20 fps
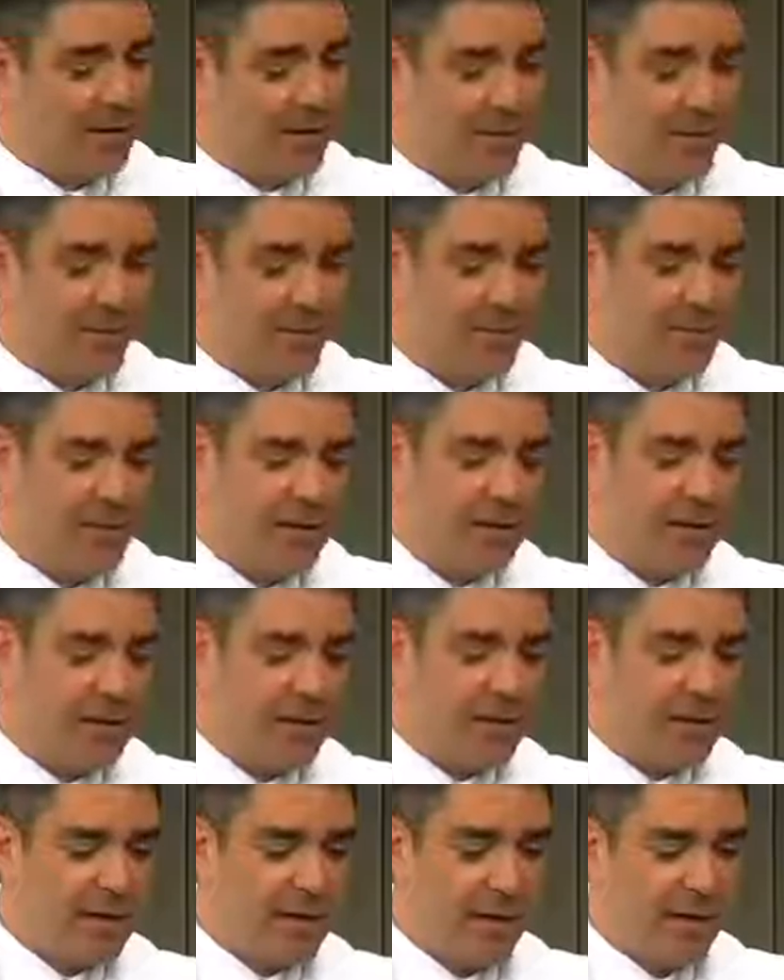A
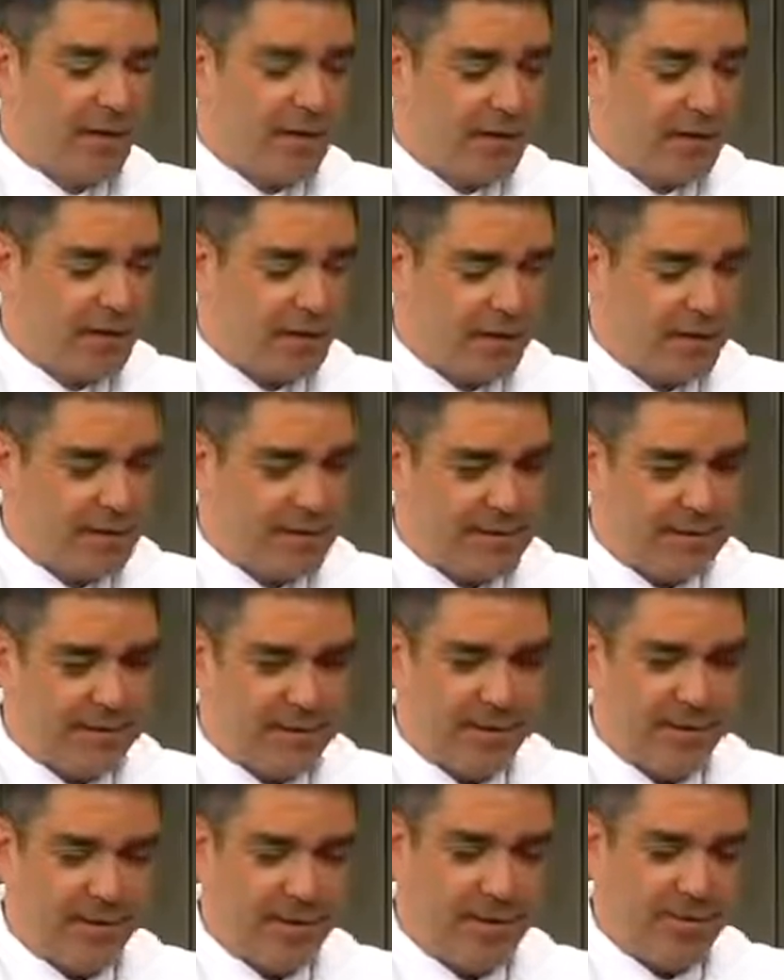couple other things
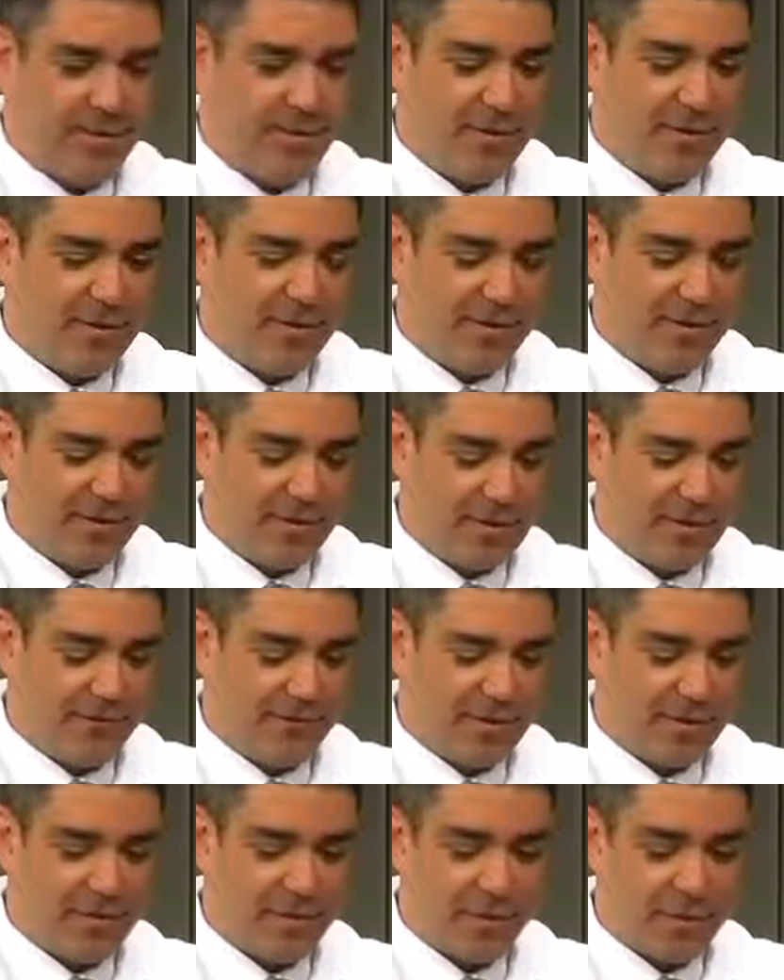is if
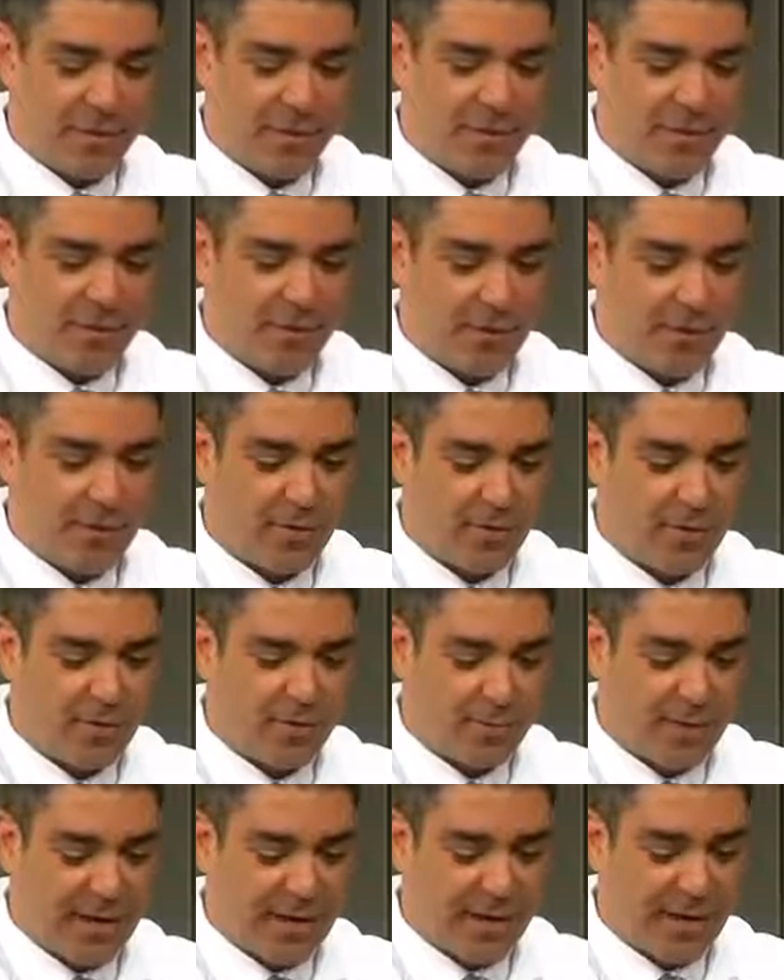the symptoms are
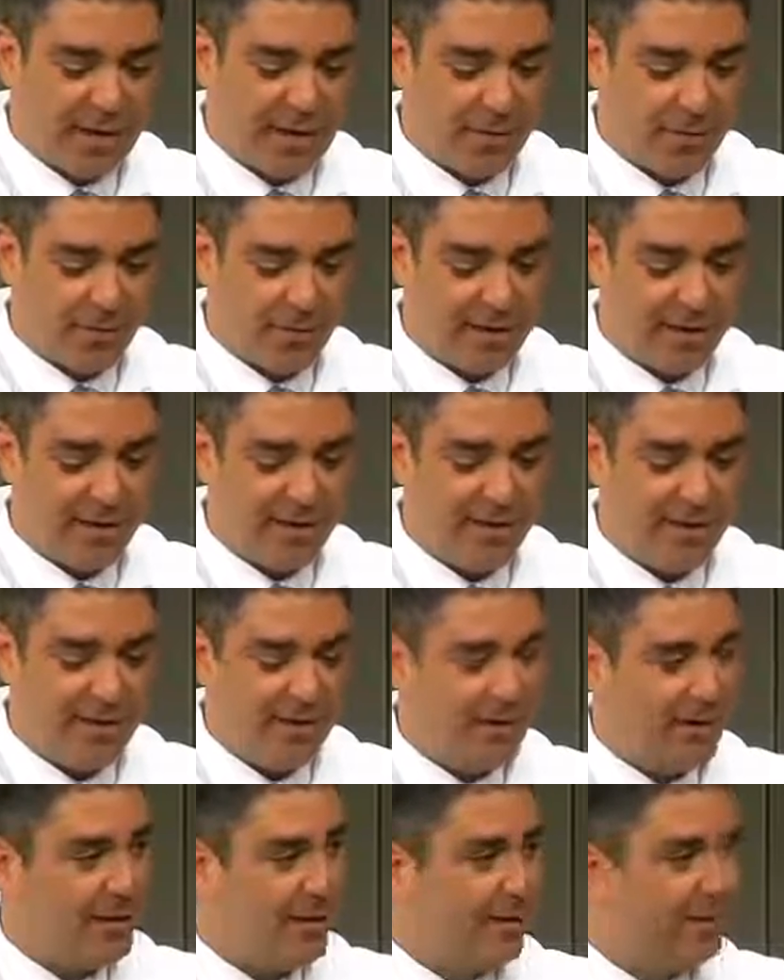bilateral and
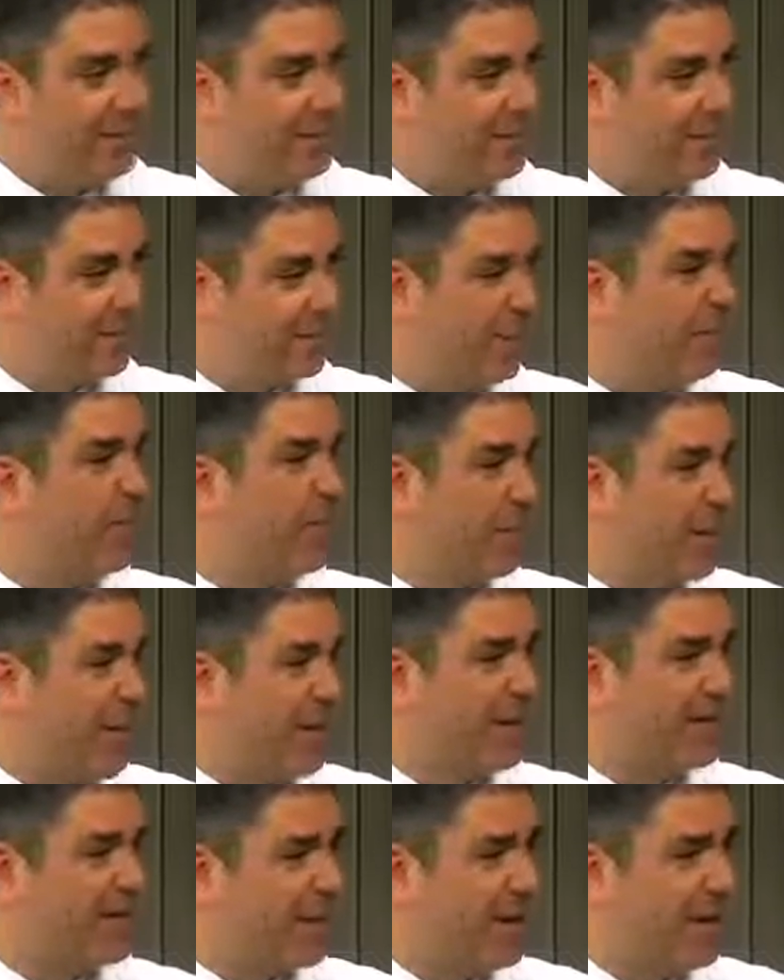they're
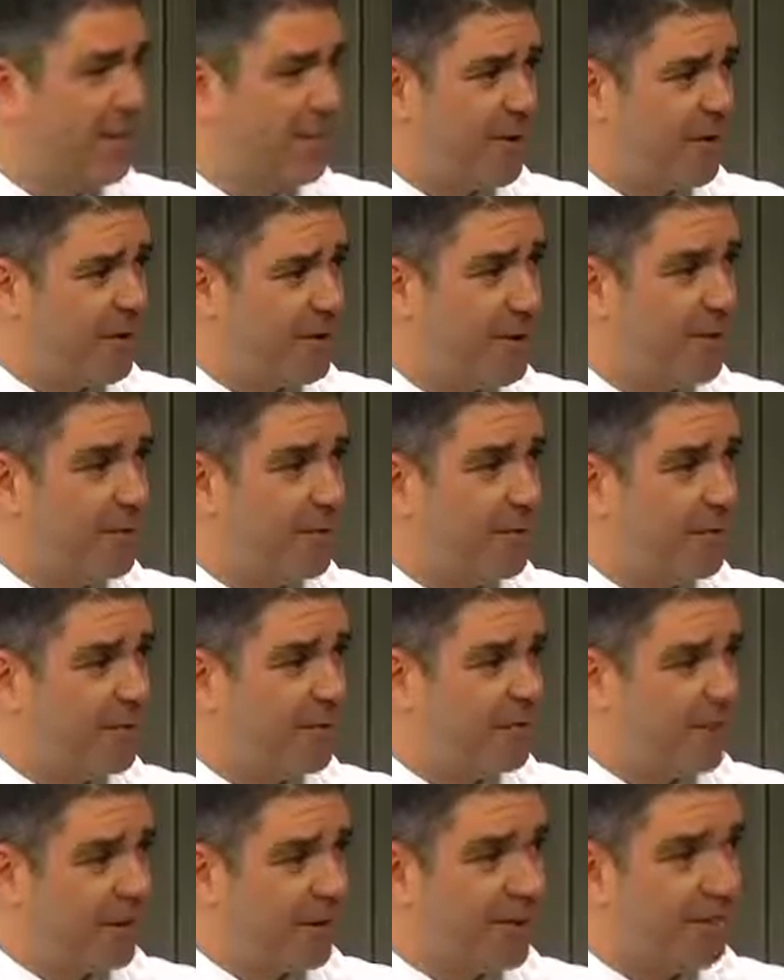about the same, they're equal.
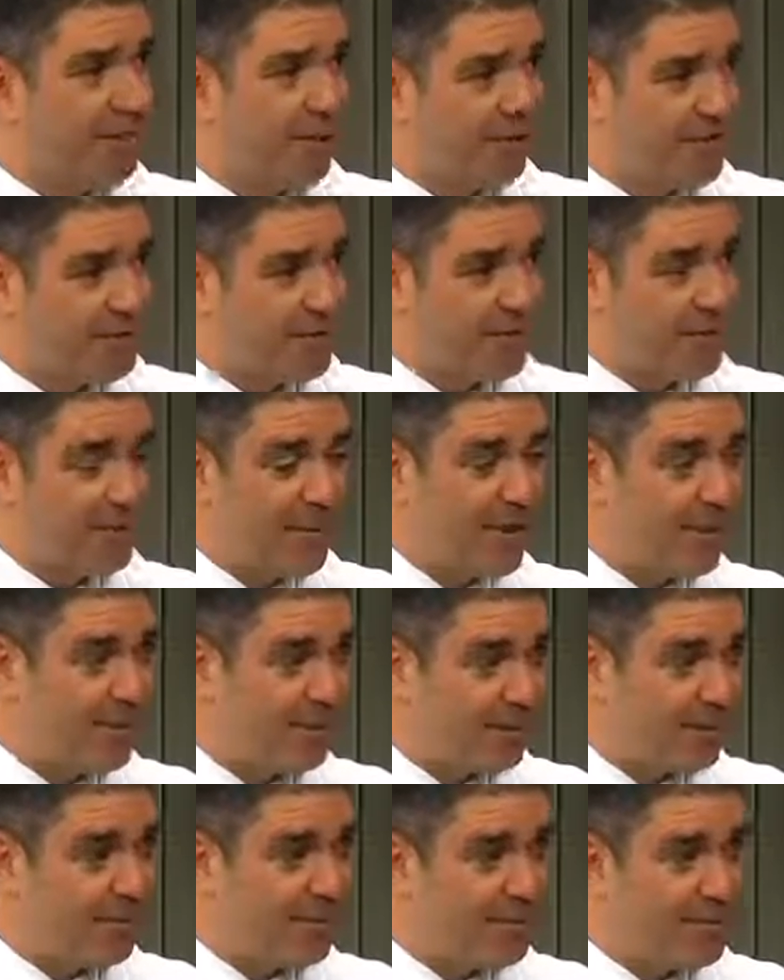Like if you have the same amount of
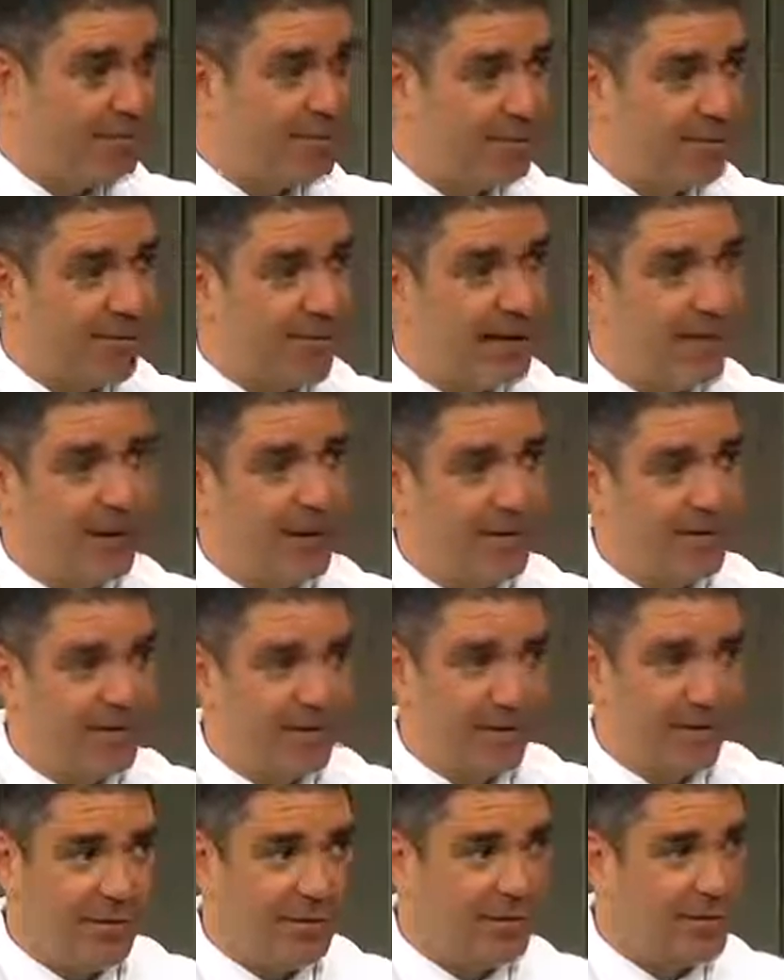numbness in your right hand as
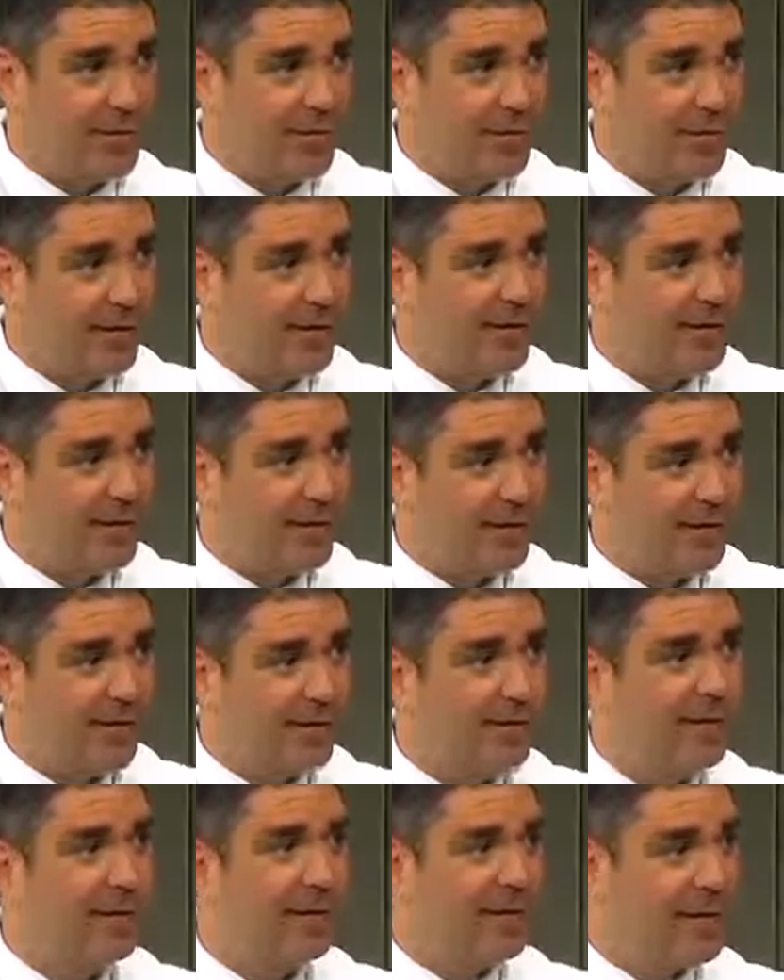you do in your left hand,
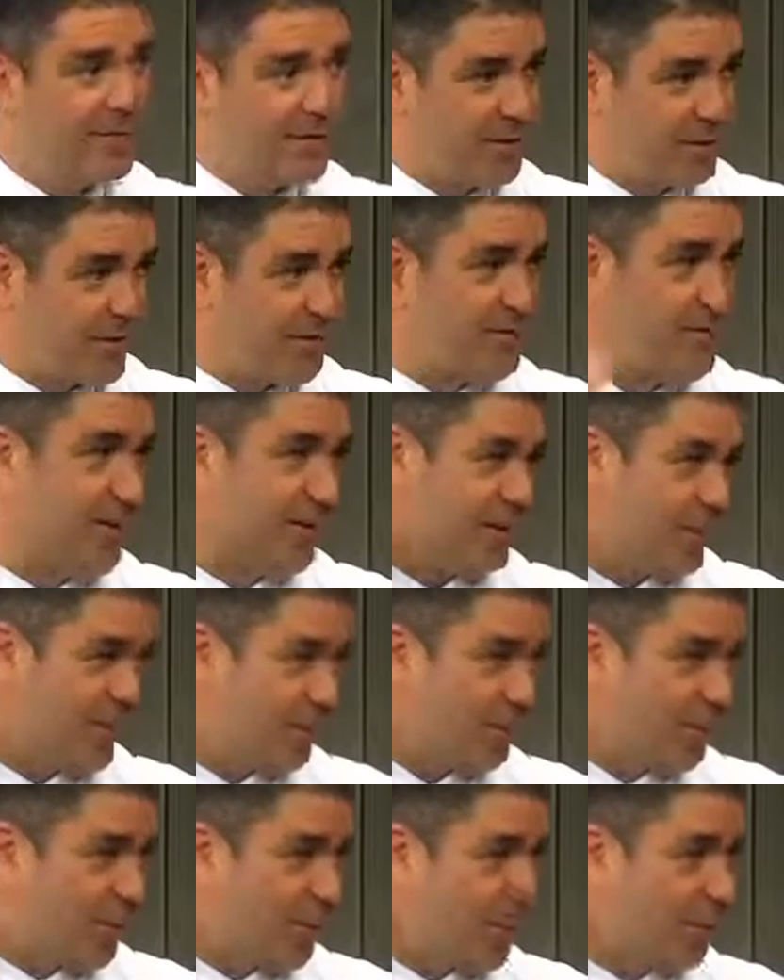there's a good chance
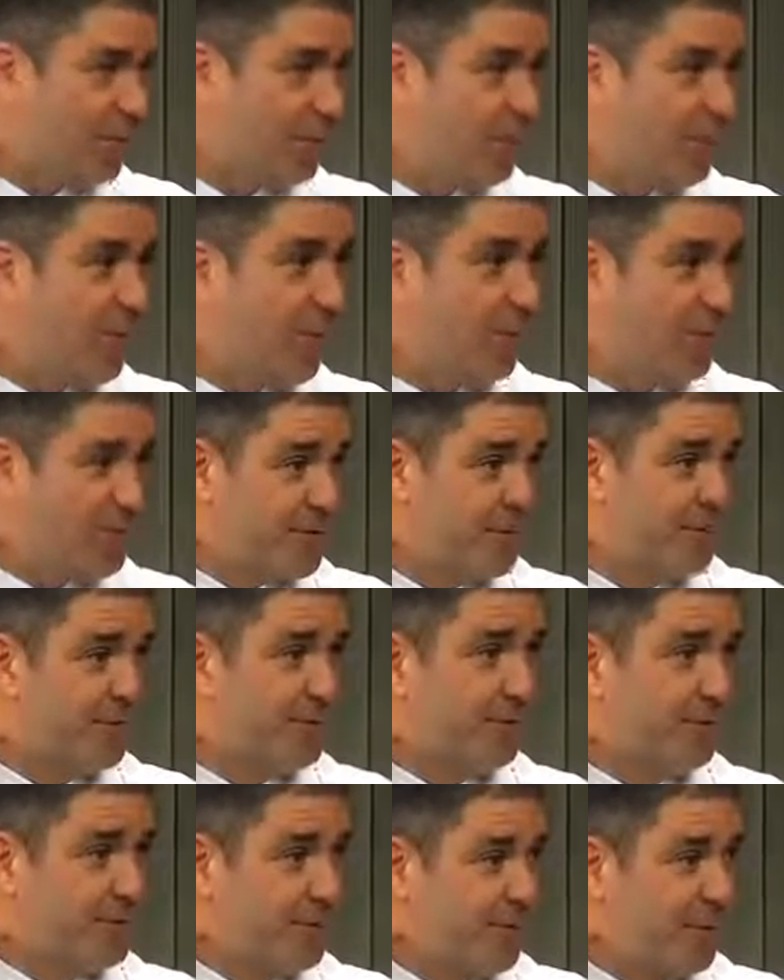it's more of a
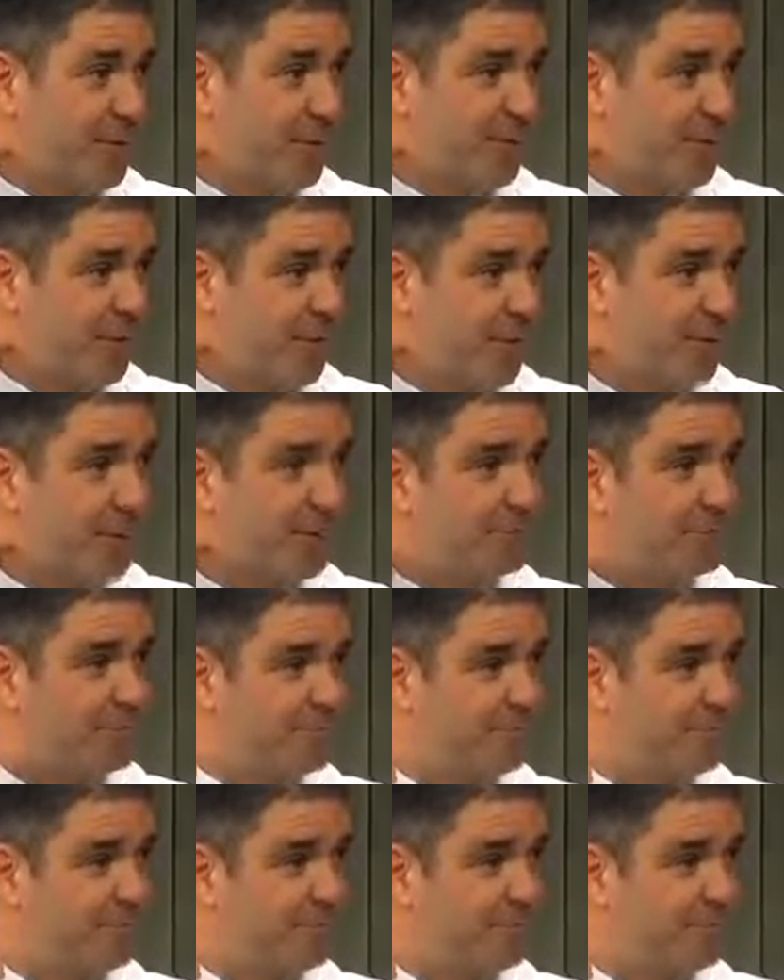cervical spine problem.